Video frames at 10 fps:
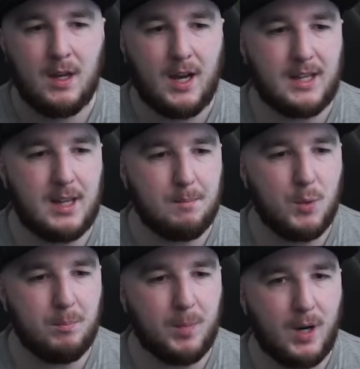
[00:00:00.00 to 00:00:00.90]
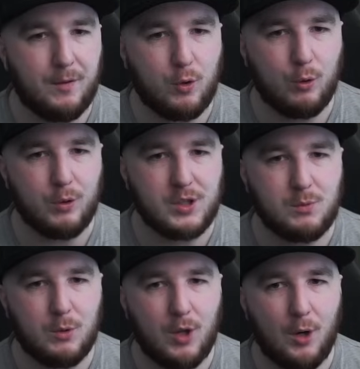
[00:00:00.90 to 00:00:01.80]
And then Mumba, of course,
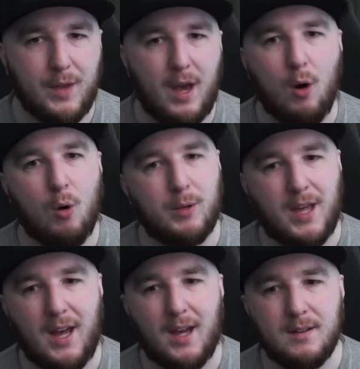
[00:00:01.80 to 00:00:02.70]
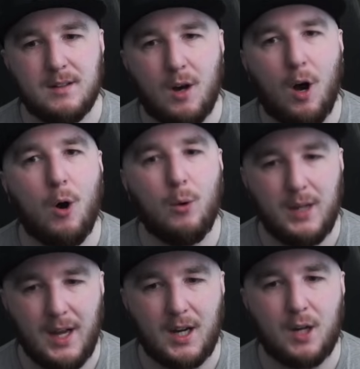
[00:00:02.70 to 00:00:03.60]
will go there. Oh, yeah. Oh,
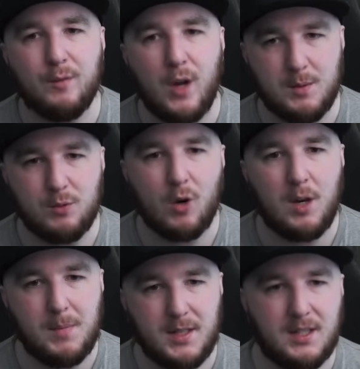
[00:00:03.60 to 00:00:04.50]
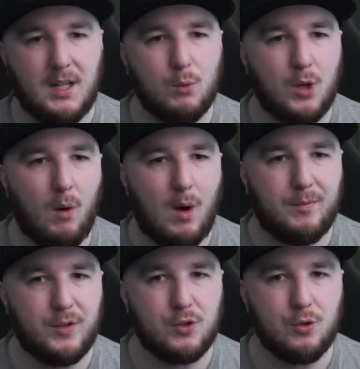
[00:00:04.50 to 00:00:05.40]
yeah. Convert him to right mid, and he will go up
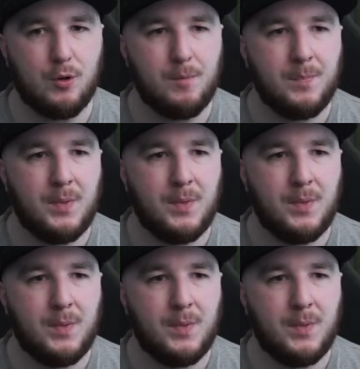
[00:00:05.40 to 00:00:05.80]
for sure.